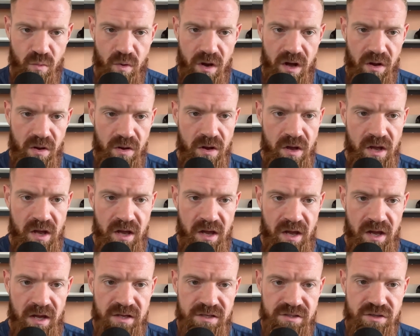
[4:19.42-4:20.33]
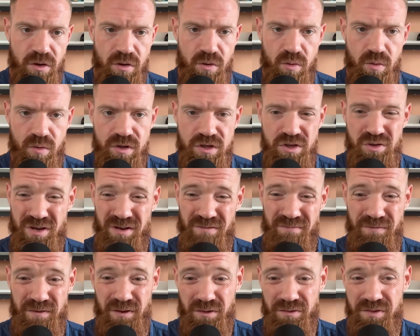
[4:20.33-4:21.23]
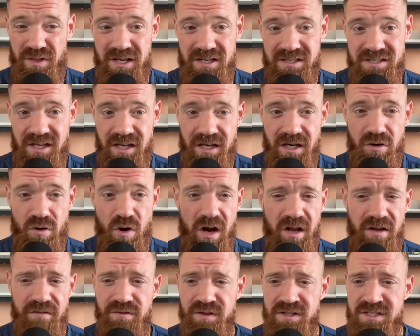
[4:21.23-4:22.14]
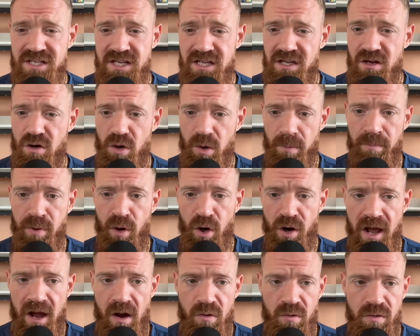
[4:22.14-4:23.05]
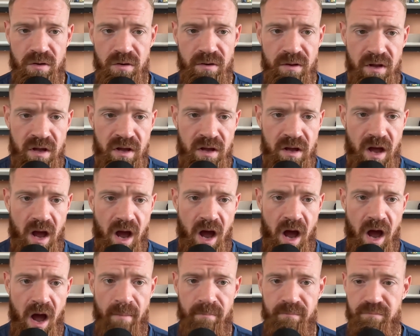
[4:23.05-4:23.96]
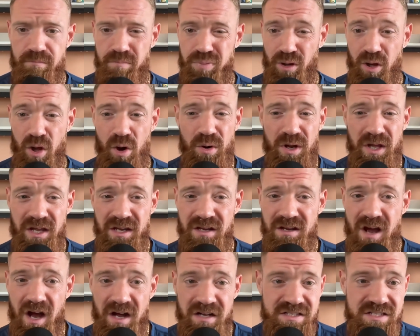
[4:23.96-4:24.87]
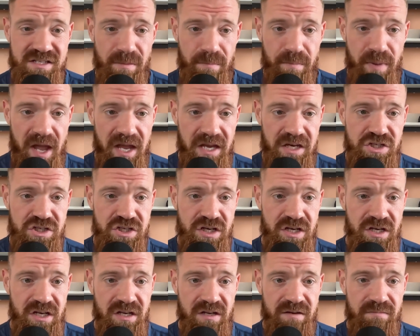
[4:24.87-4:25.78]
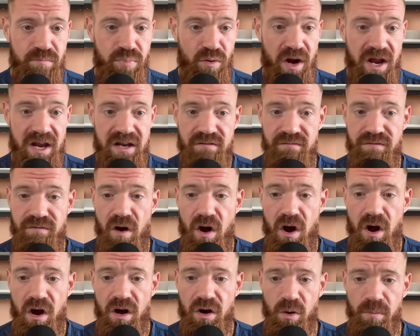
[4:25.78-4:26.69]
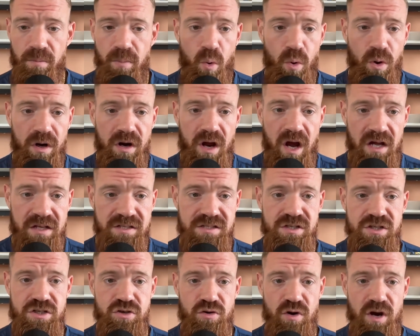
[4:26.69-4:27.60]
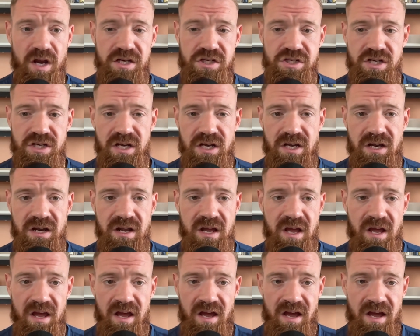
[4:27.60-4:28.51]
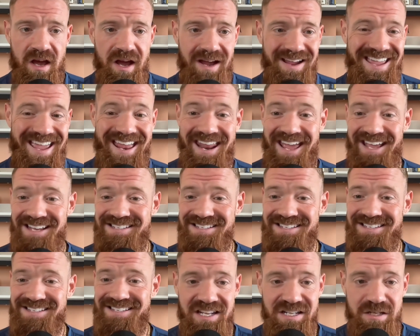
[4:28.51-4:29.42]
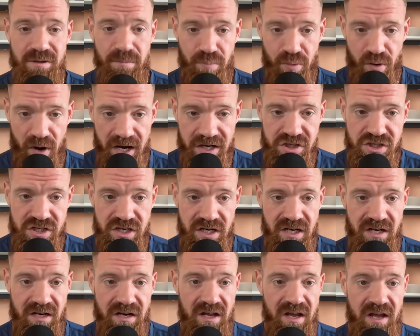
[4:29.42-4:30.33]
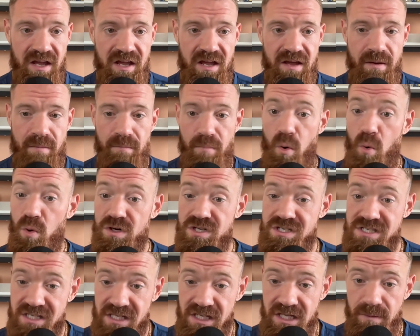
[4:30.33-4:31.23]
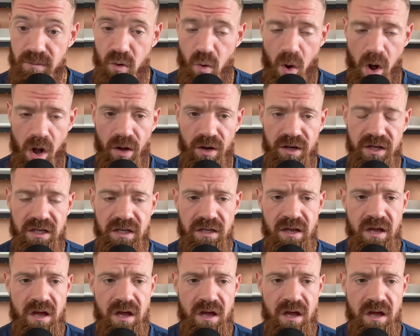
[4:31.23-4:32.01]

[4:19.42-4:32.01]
well. So you could feel things like chronic fatigue or burnout, bloating, constipation, brain fog, or poor concentration. Again, anxiety, depression, poor sleep quality.